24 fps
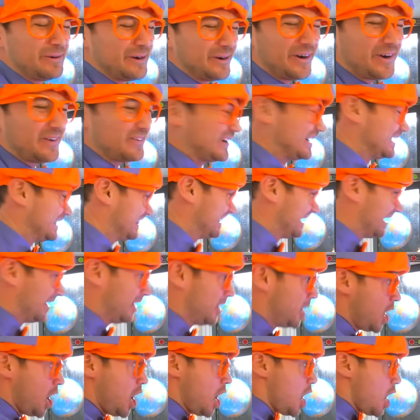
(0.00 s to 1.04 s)
We're already there.
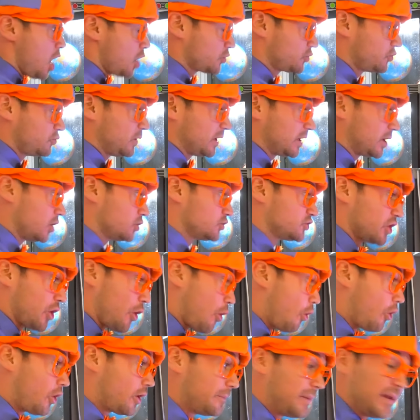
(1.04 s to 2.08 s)
Do we go to
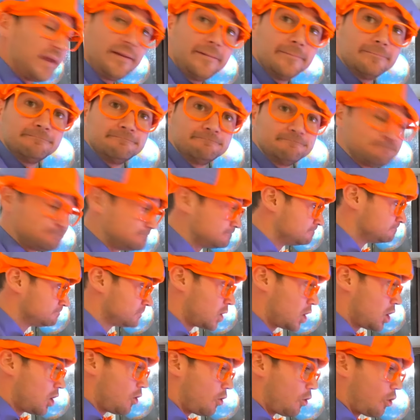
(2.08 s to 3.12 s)
orbit
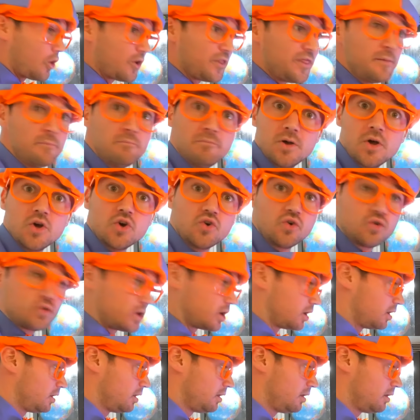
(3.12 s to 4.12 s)
or the moon?